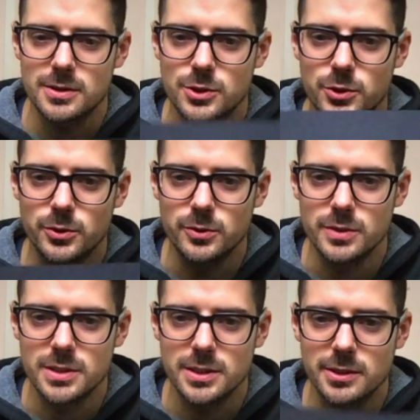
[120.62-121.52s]
to
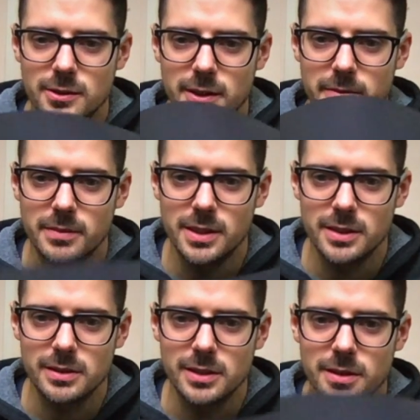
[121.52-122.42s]
disintegrate immediately,